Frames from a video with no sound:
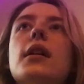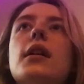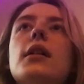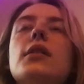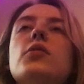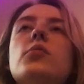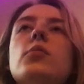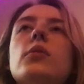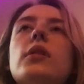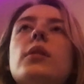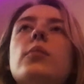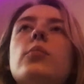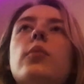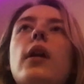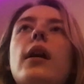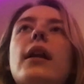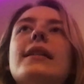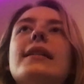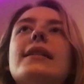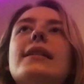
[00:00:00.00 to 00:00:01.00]
It's really
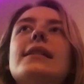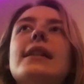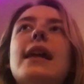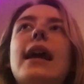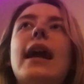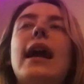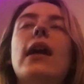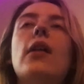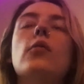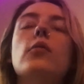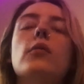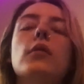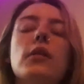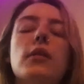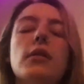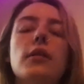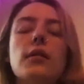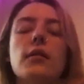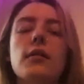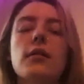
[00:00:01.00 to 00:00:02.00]
brought down
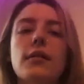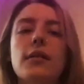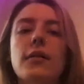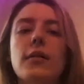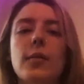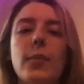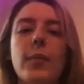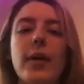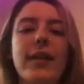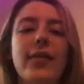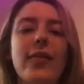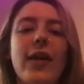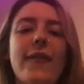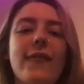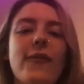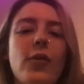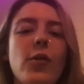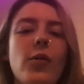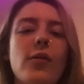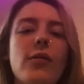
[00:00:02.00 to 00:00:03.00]
my
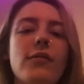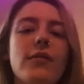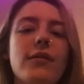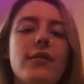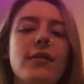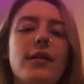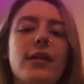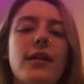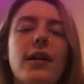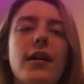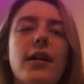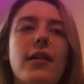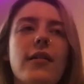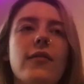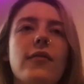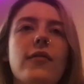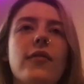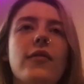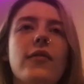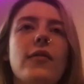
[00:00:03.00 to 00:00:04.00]
level
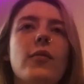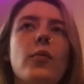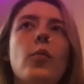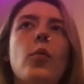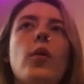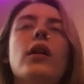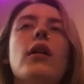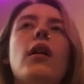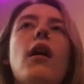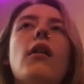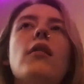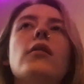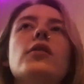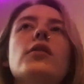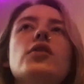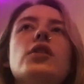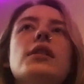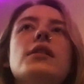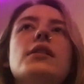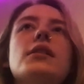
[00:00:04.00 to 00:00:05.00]
of what college
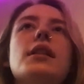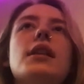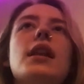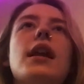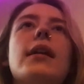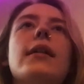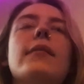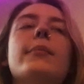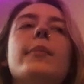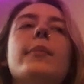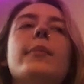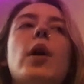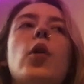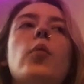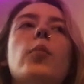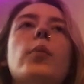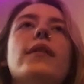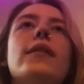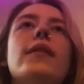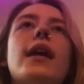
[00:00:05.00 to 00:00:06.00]
is, and I'm
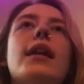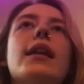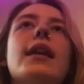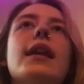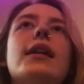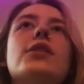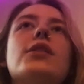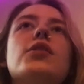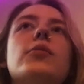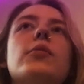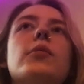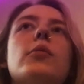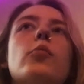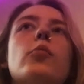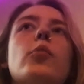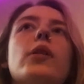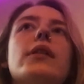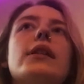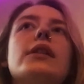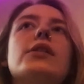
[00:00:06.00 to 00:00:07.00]
hoping that next year will
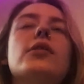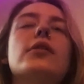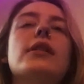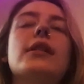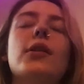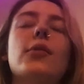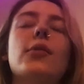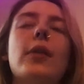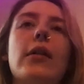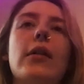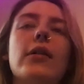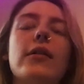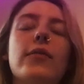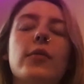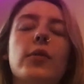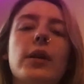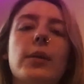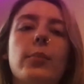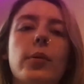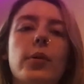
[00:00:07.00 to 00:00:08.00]
really turn it around if we're
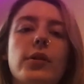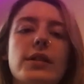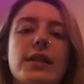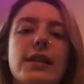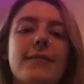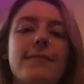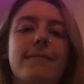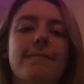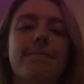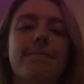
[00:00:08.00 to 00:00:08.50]
in person.